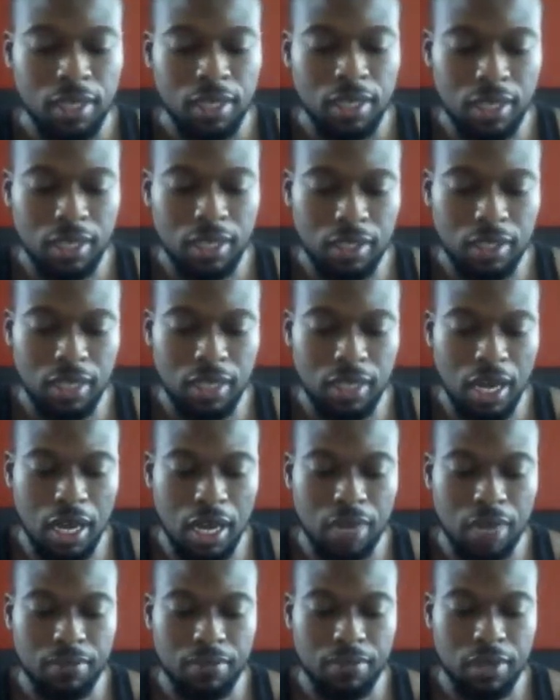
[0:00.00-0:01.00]
at the
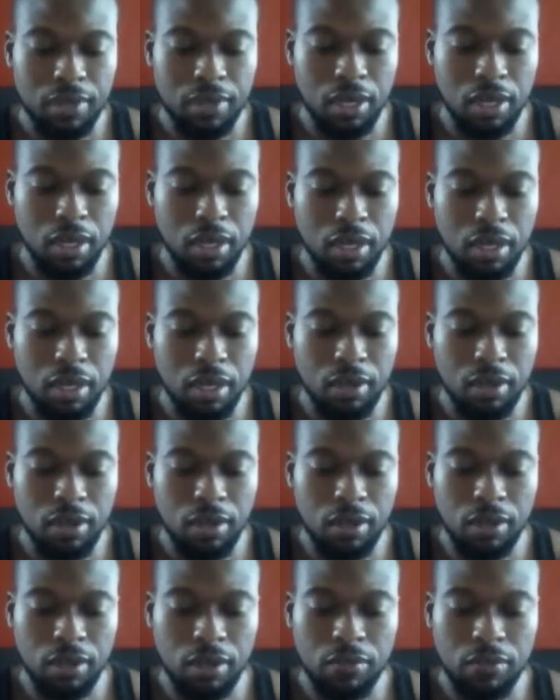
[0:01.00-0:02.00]
time.
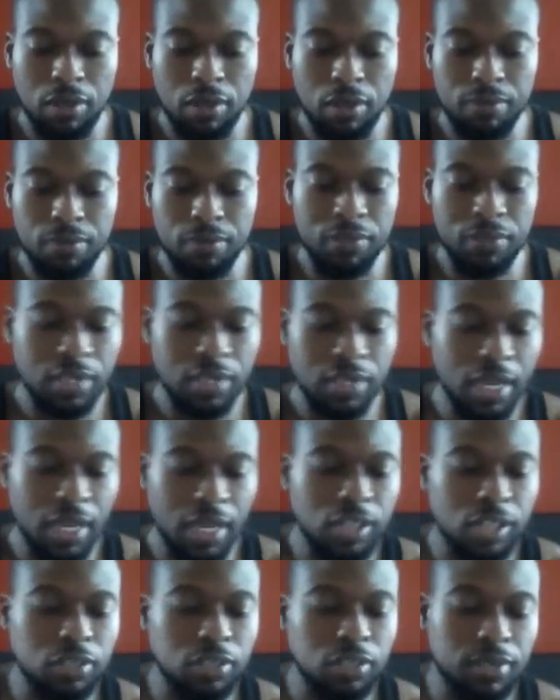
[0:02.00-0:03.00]
Uh, well, today I
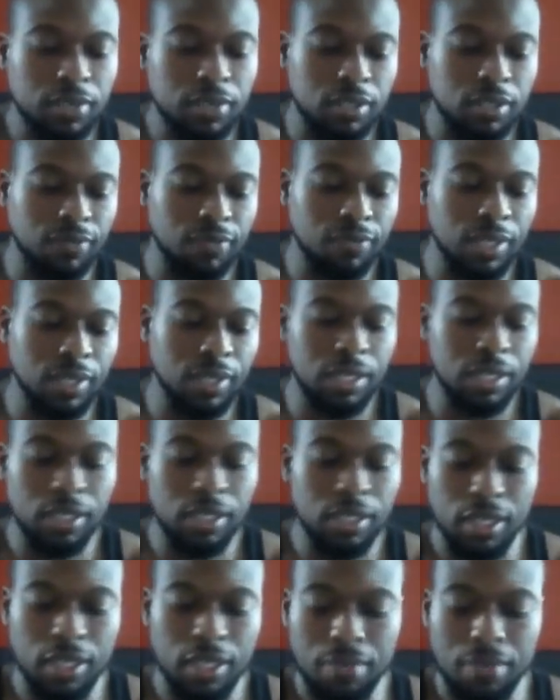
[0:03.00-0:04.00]
just went to the video
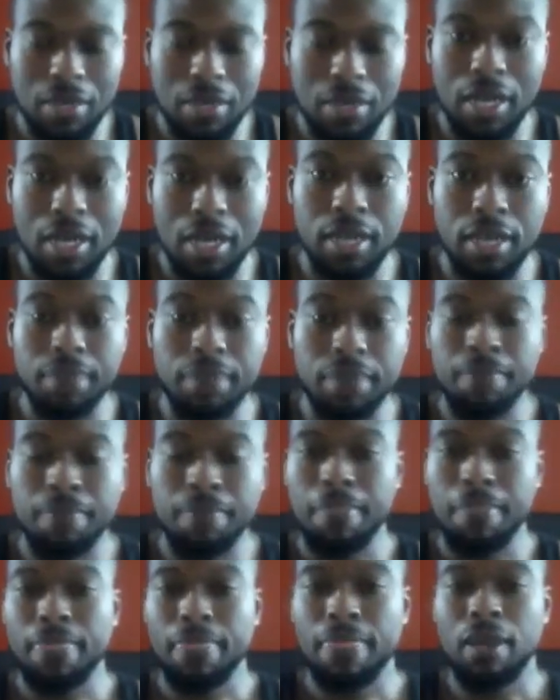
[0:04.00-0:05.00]
to get my,
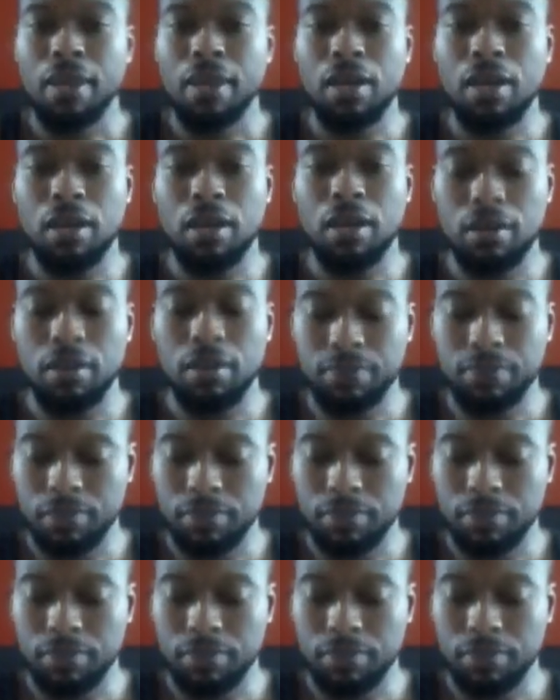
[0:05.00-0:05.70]
um,